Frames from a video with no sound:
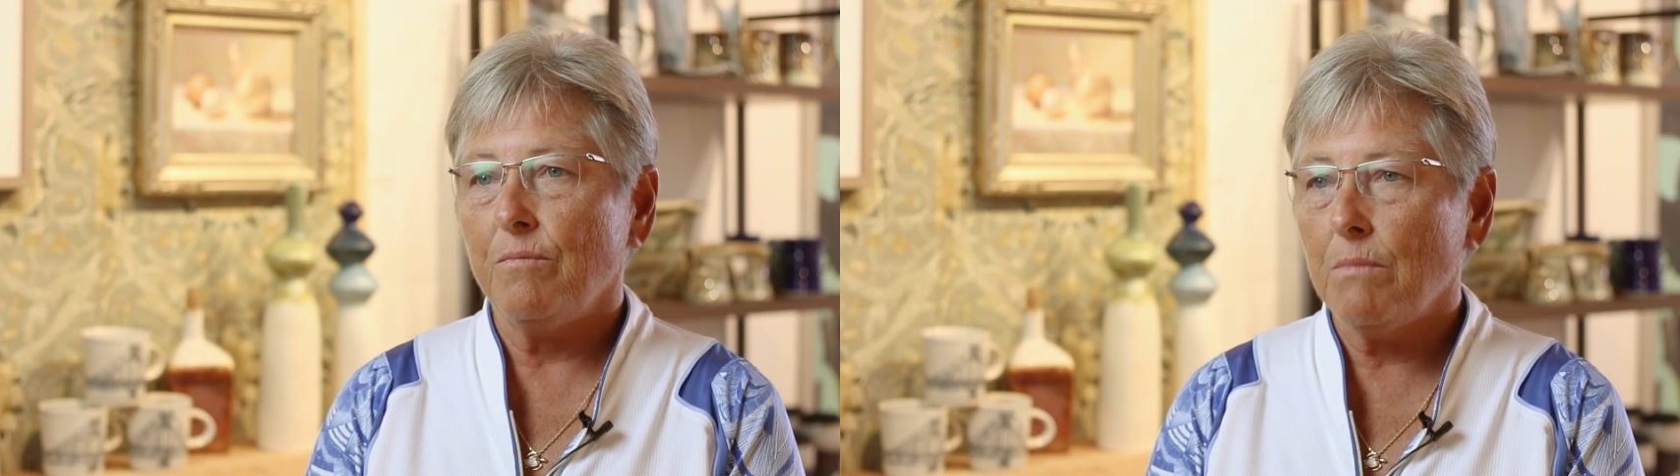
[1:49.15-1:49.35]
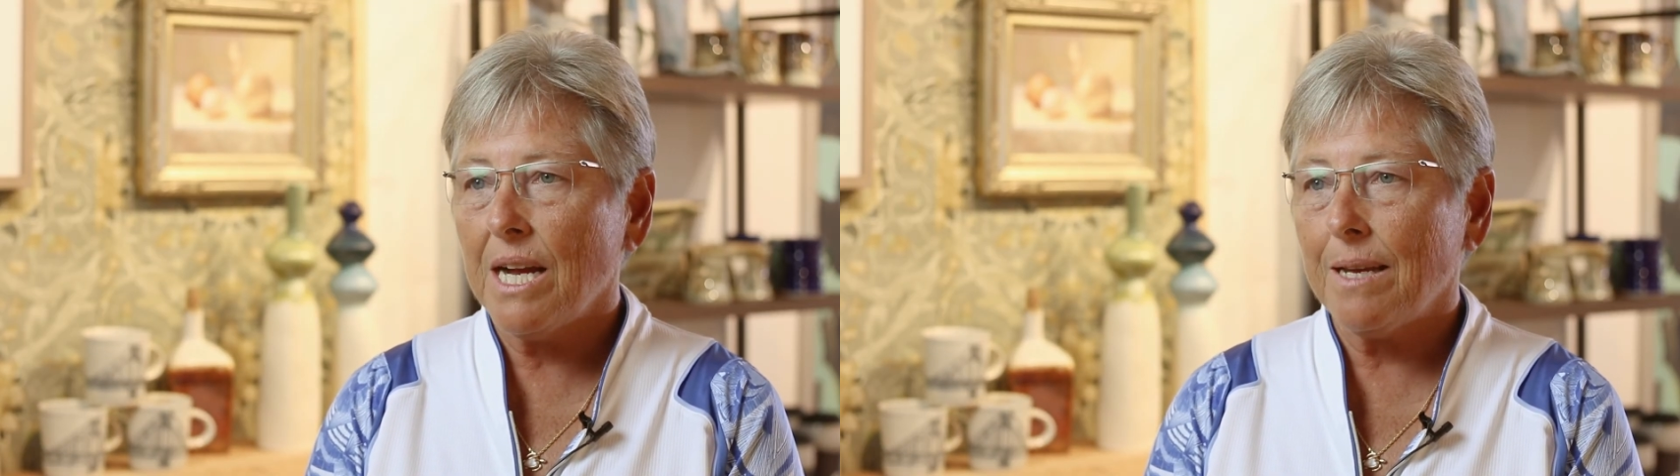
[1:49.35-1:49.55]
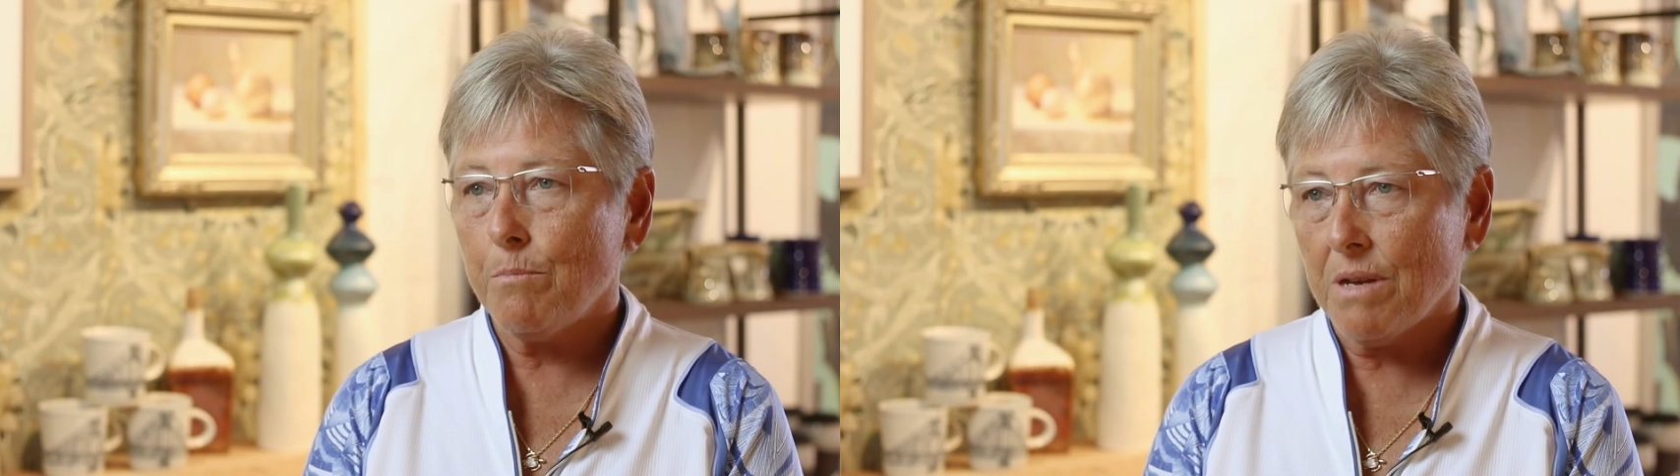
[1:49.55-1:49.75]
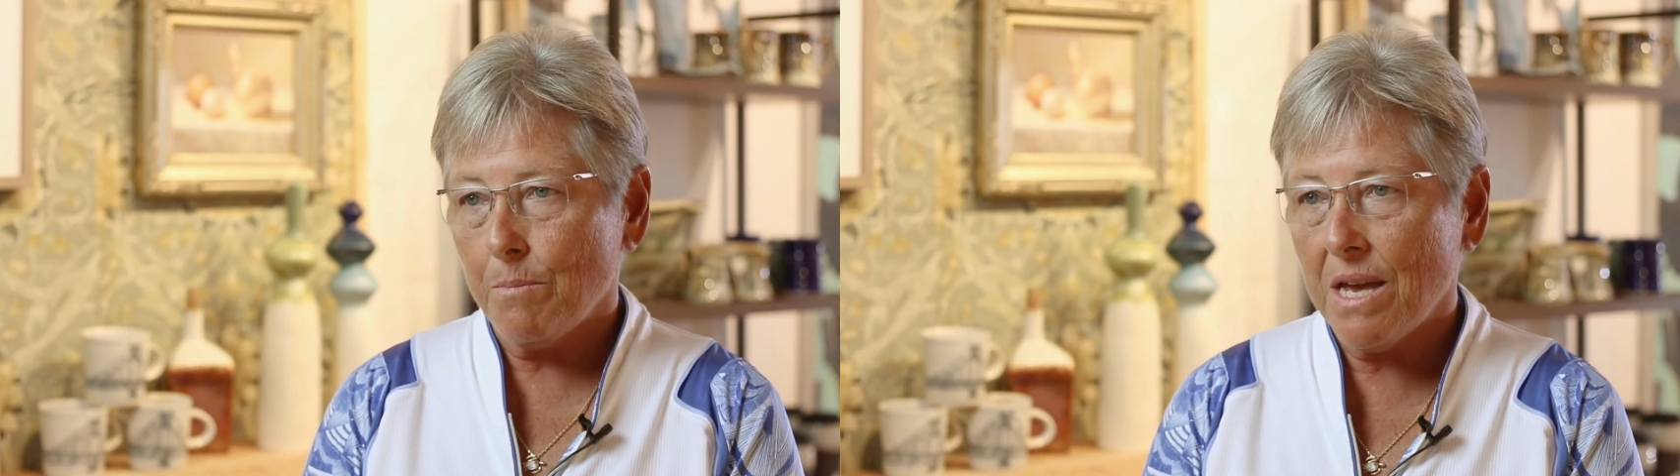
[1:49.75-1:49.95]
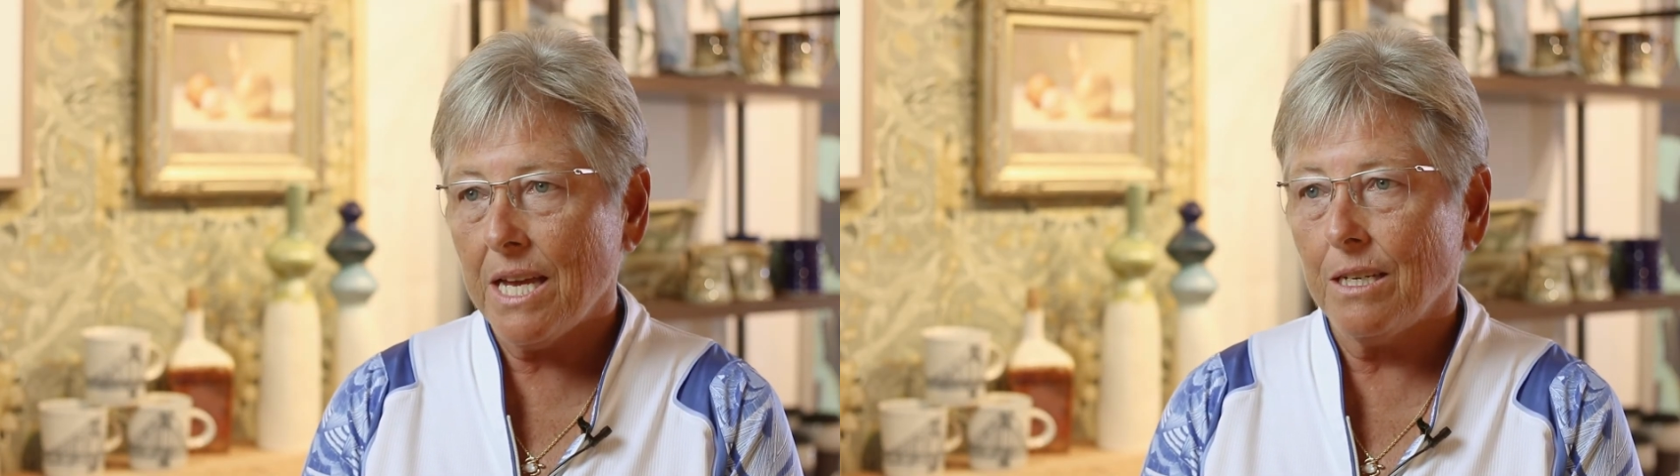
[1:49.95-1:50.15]
Mike
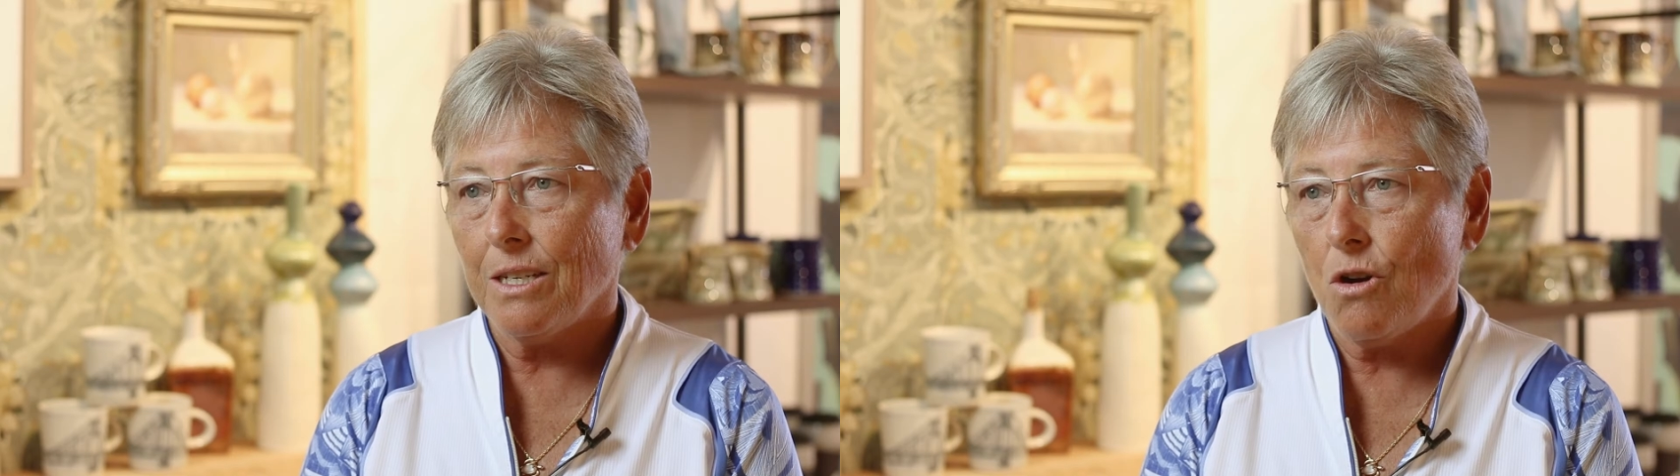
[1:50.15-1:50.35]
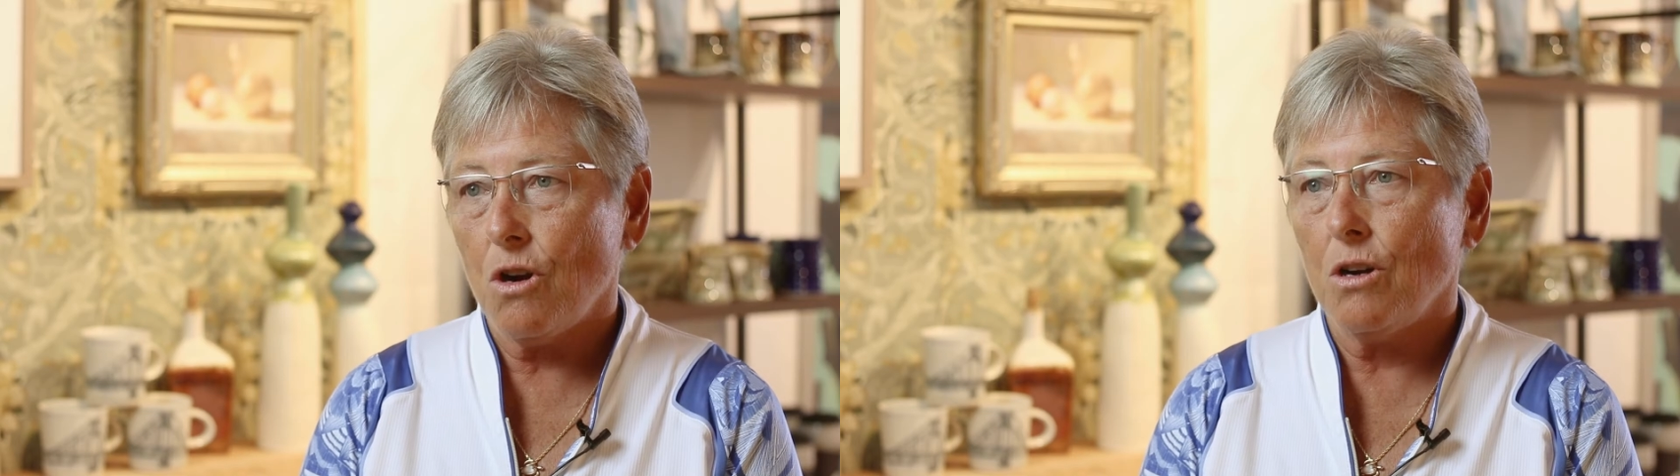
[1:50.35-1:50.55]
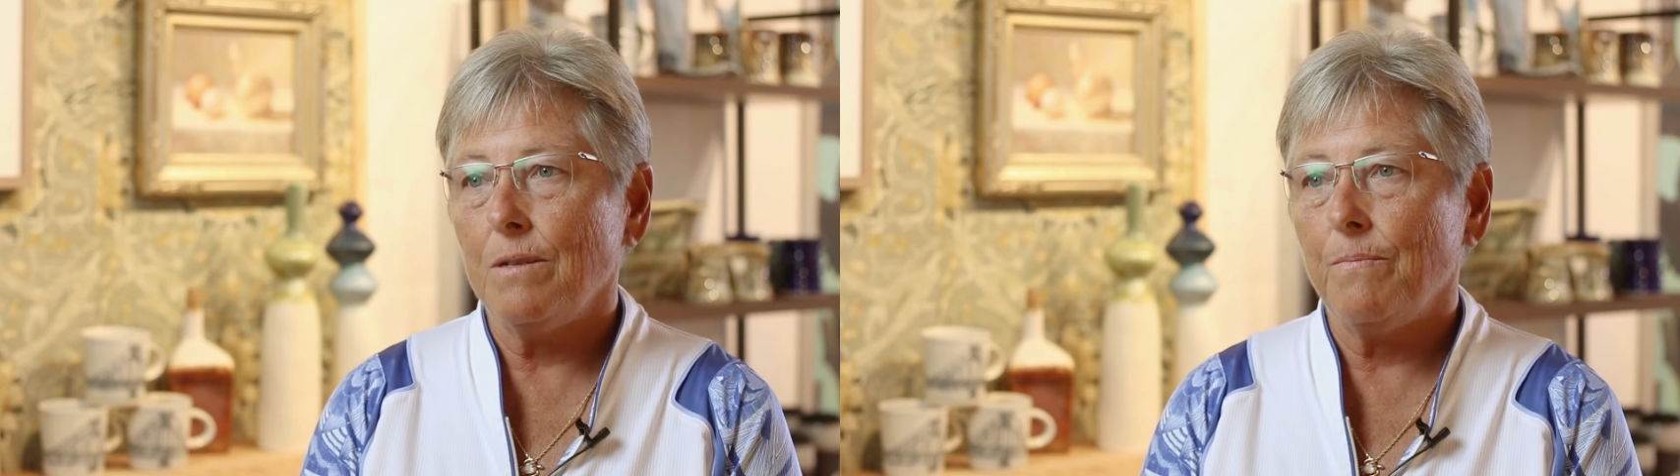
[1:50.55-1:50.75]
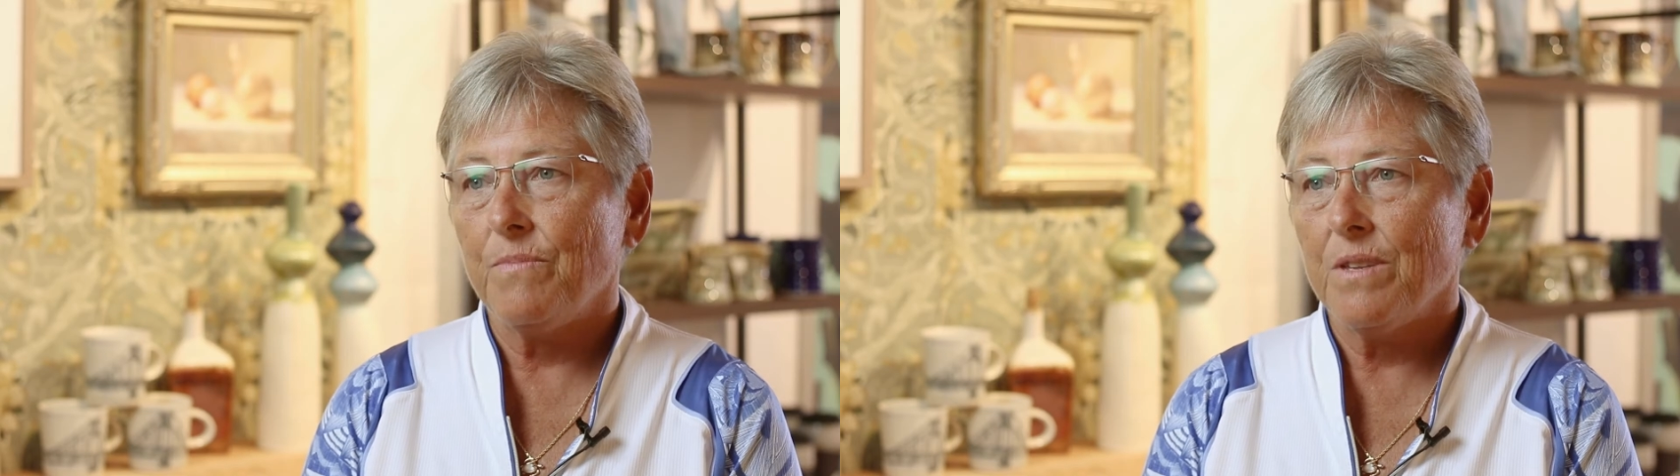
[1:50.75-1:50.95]
McMann a call?